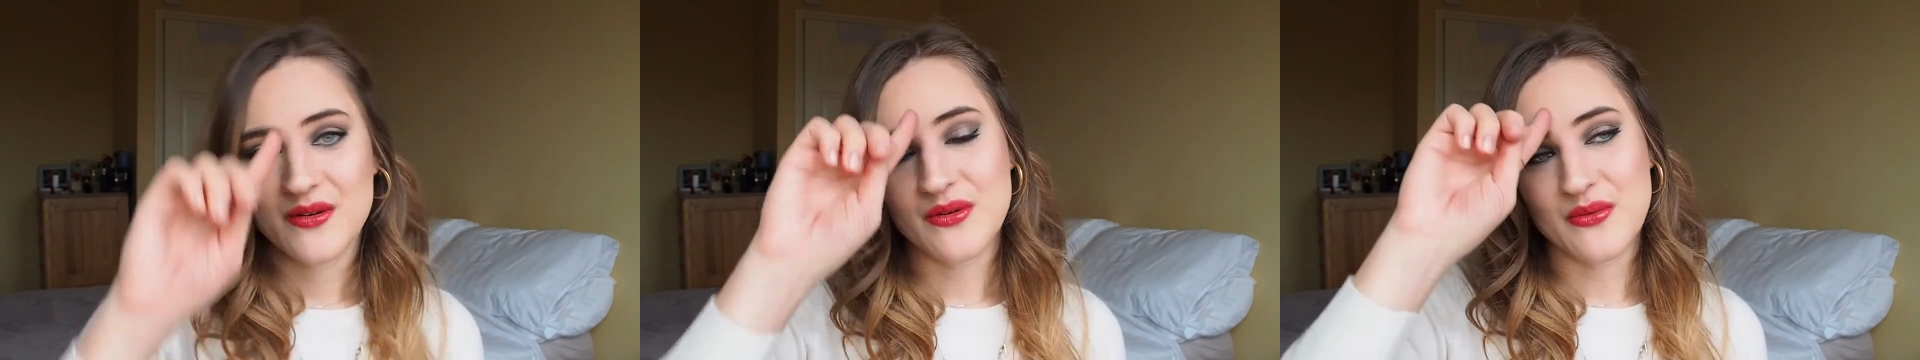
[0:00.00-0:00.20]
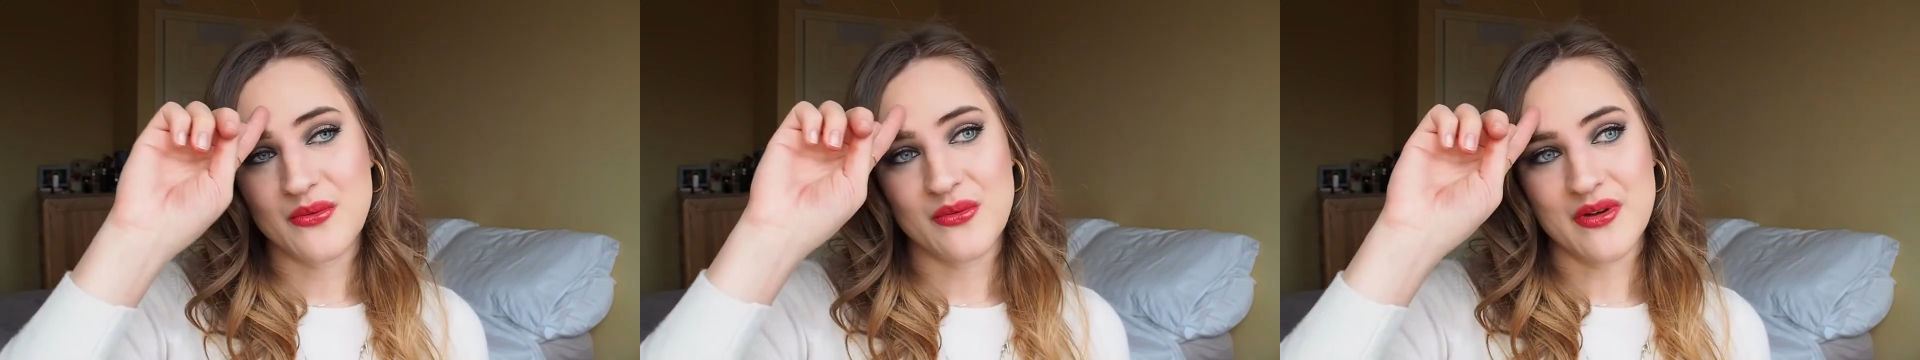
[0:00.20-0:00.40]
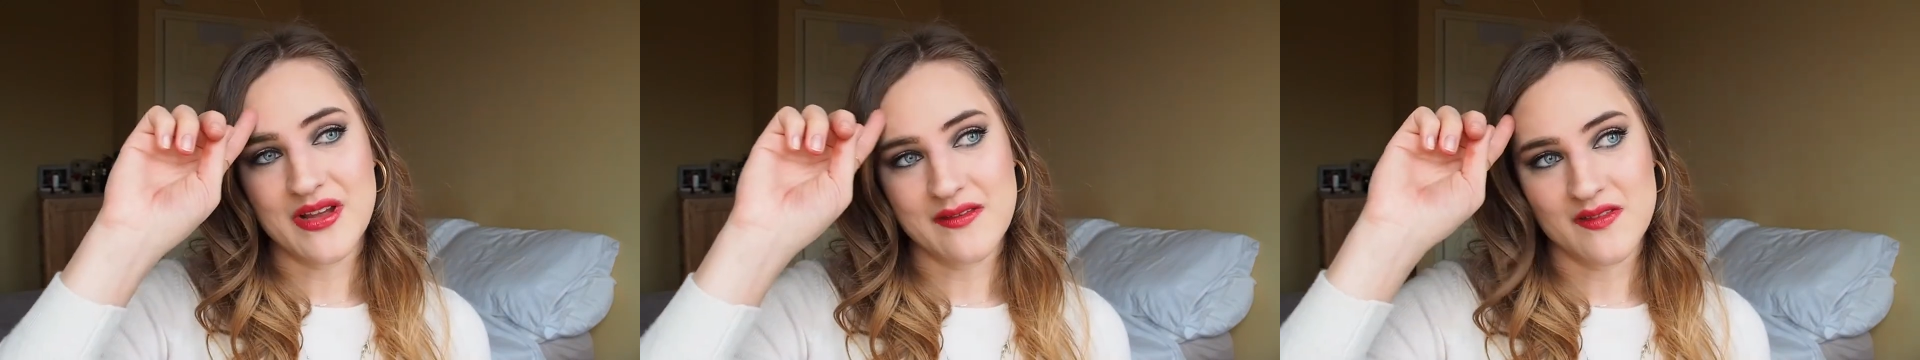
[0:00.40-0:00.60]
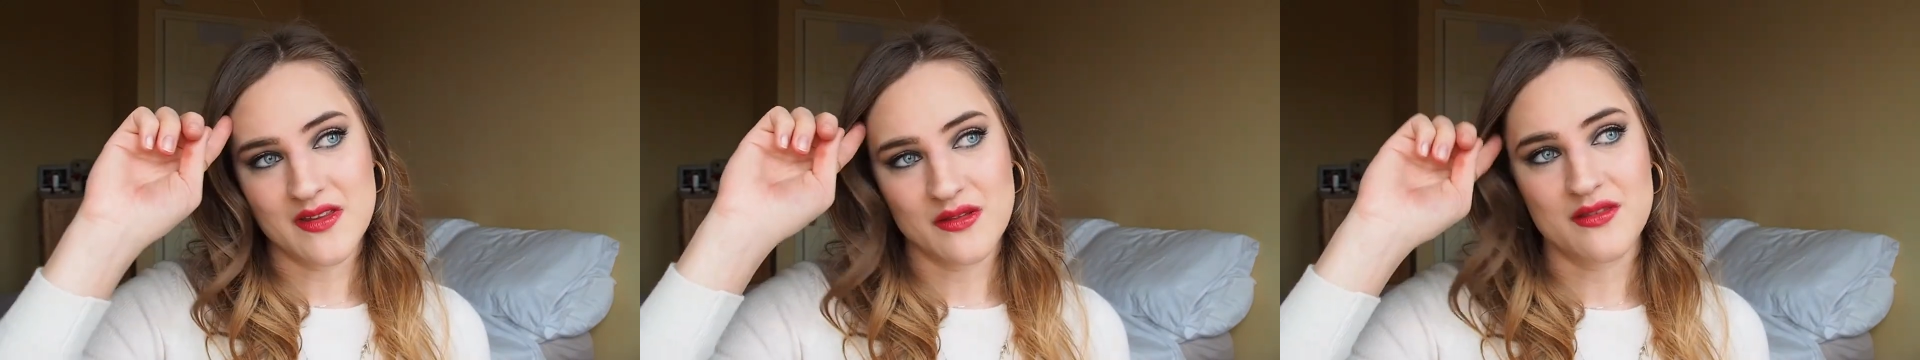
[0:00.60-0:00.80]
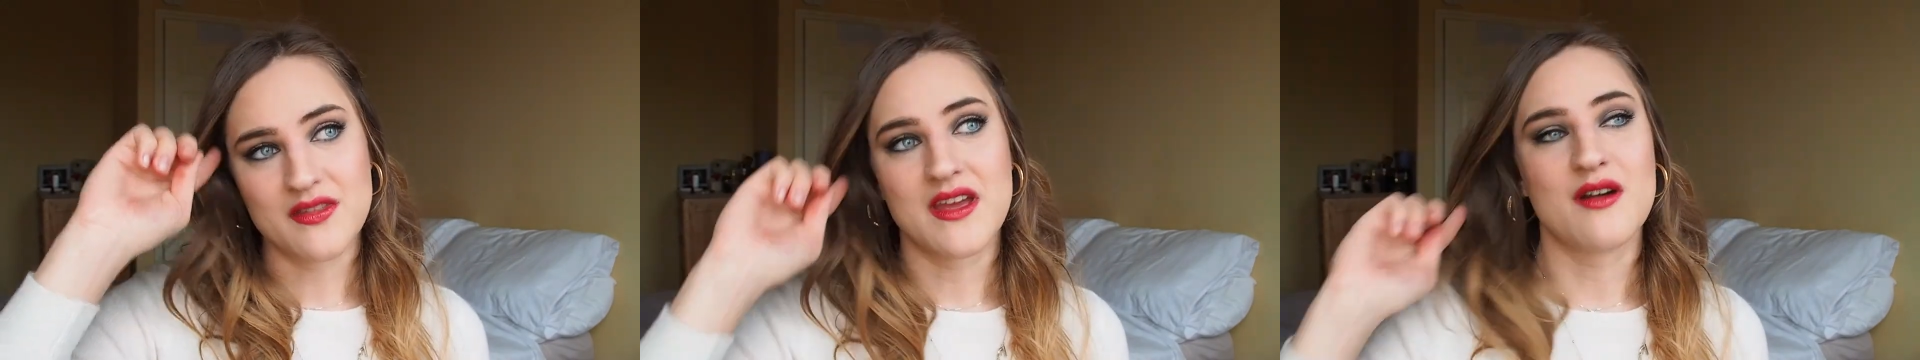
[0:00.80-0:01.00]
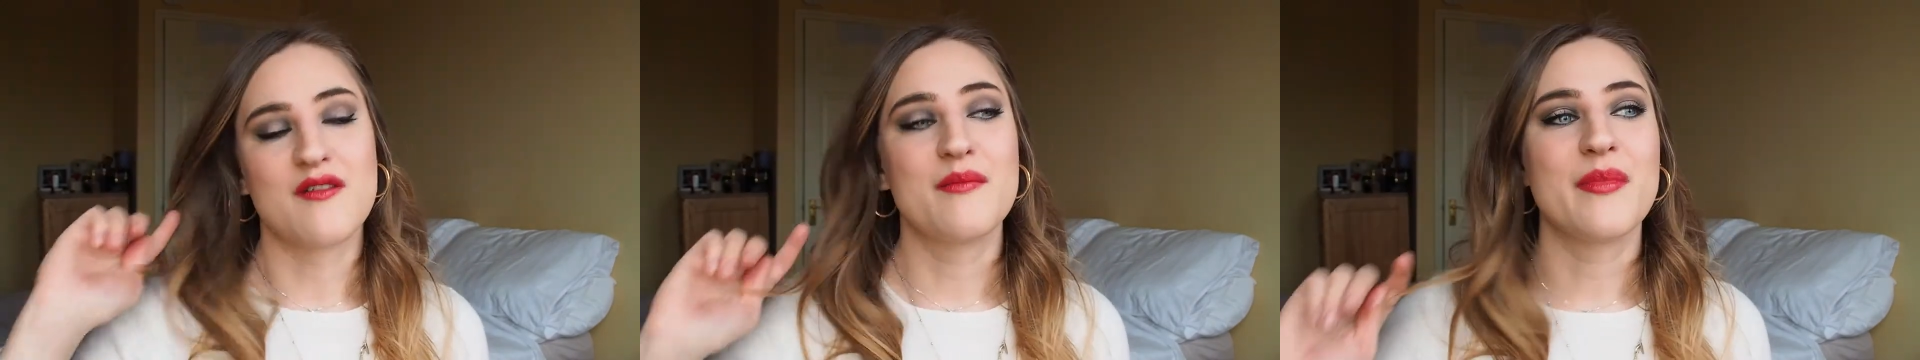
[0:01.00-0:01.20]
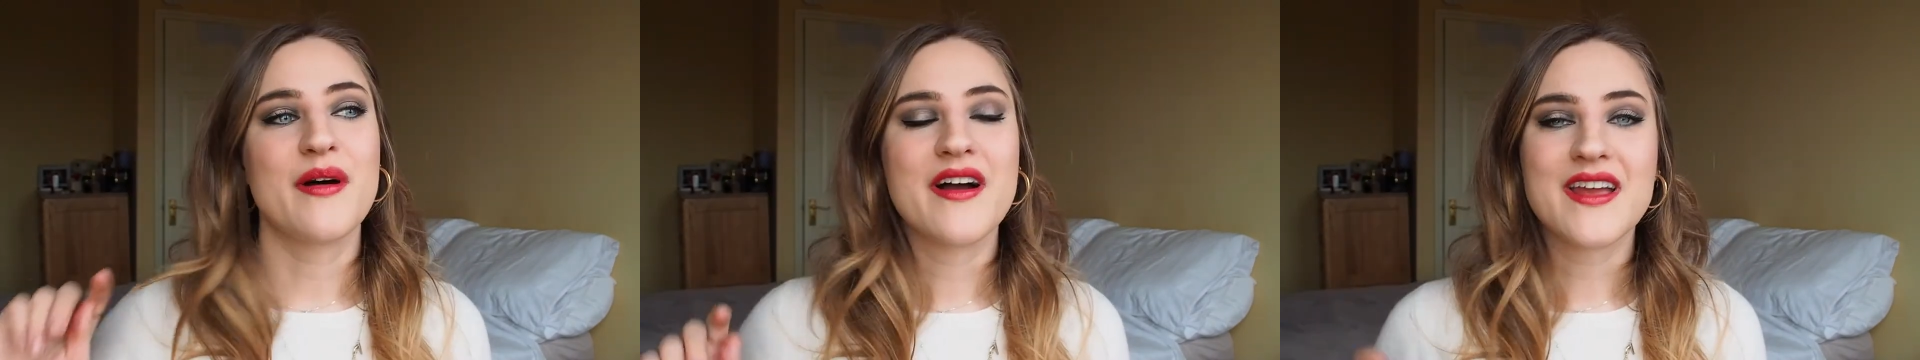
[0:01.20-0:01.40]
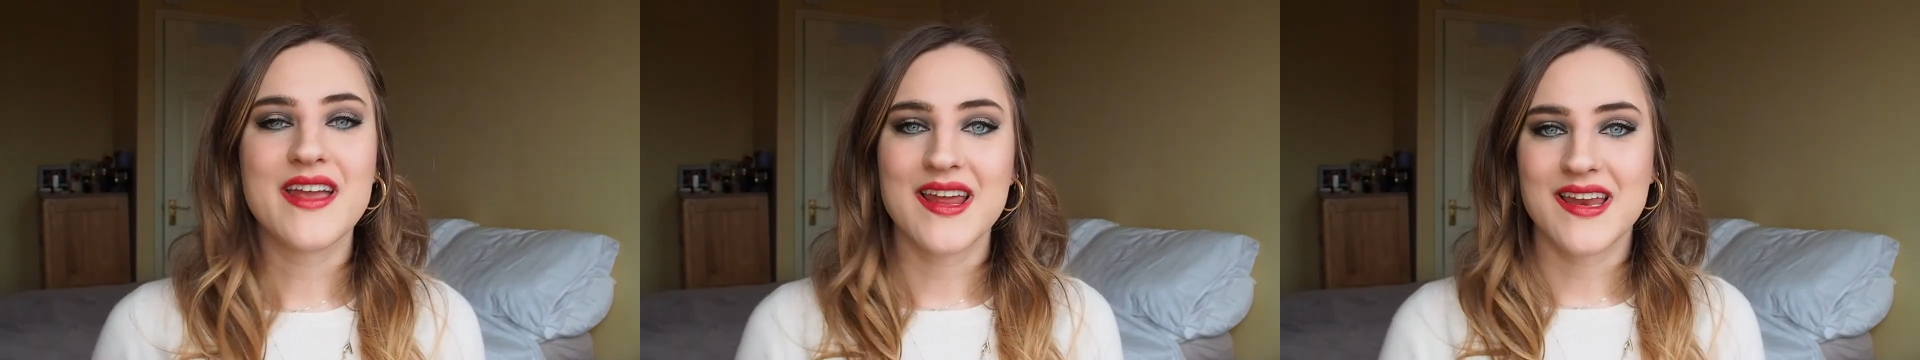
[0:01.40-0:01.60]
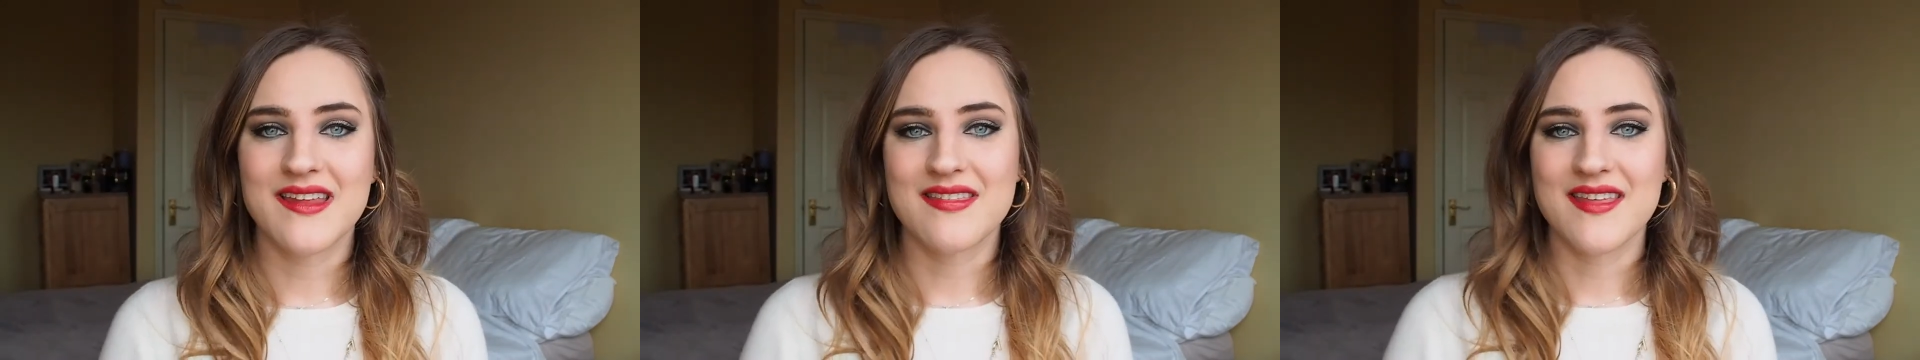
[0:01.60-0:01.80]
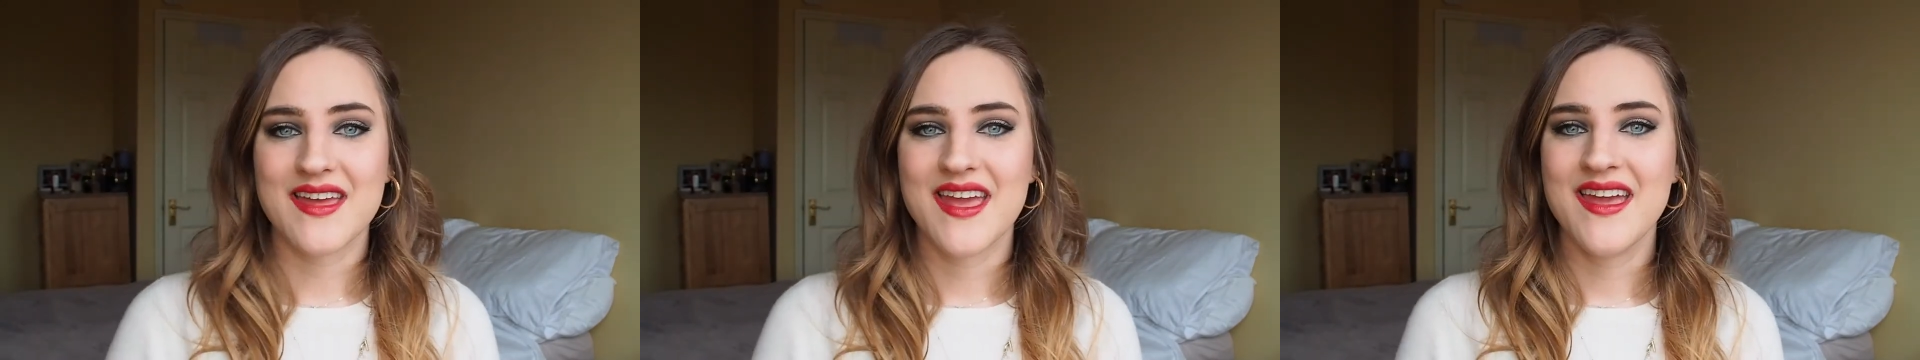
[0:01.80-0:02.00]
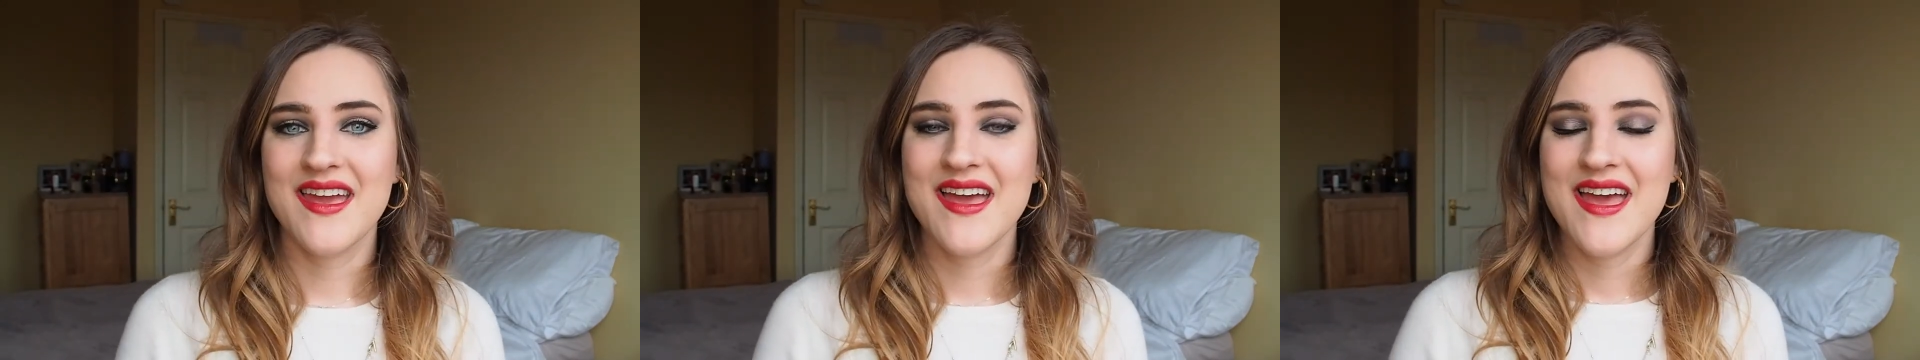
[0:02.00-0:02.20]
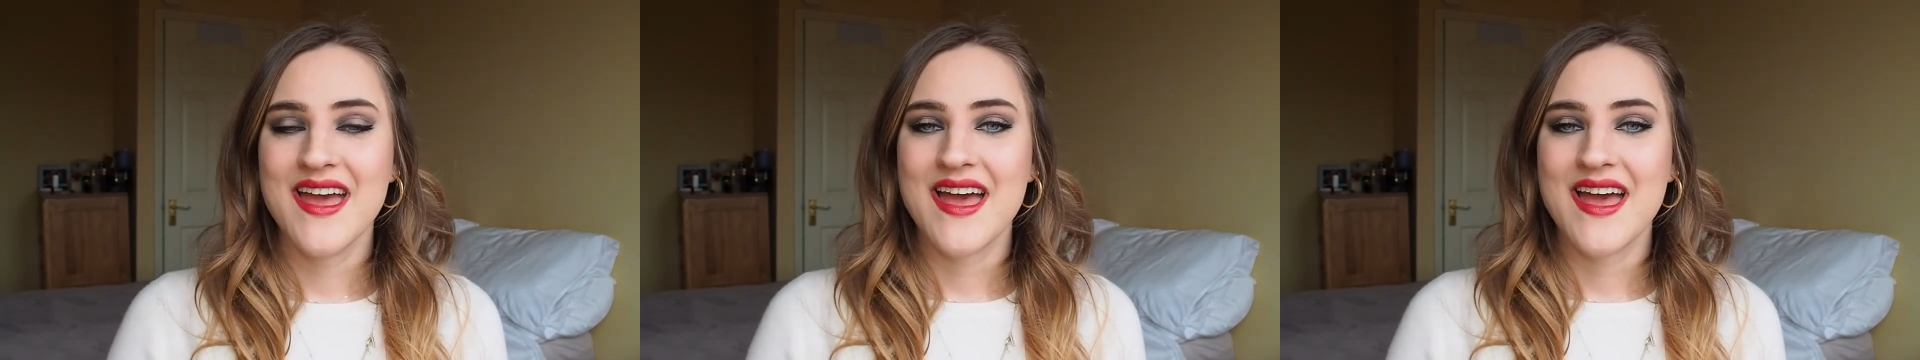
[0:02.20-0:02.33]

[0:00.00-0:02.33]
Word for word: or if you think of buying anything